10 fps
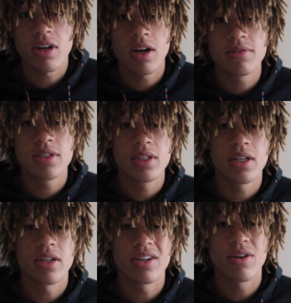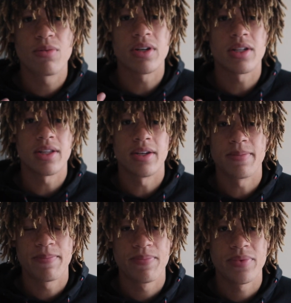obviously you're gonna want to clean it.
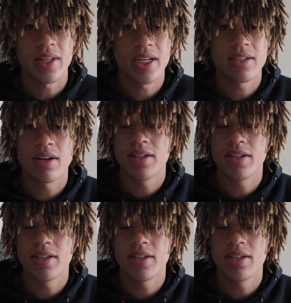That's